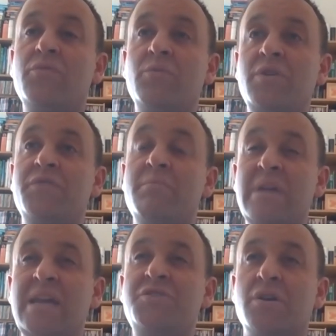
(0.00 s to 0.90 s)
they're one of the
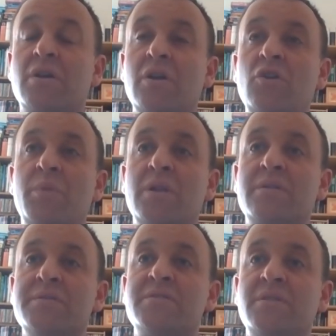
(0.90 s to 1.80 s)
major
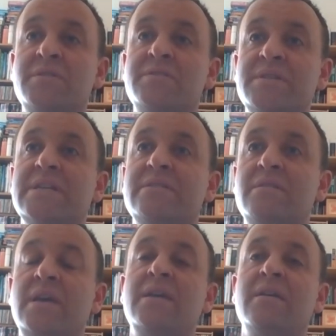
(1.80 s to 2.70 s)
global
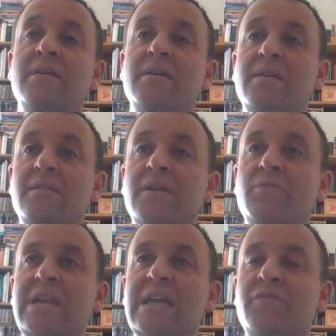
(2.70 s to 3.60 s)
consultancies, and
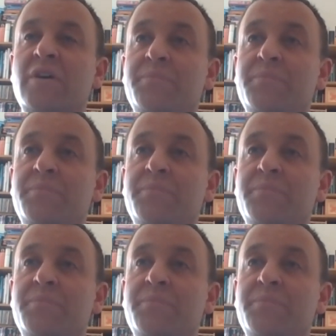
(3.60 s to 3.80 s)
they really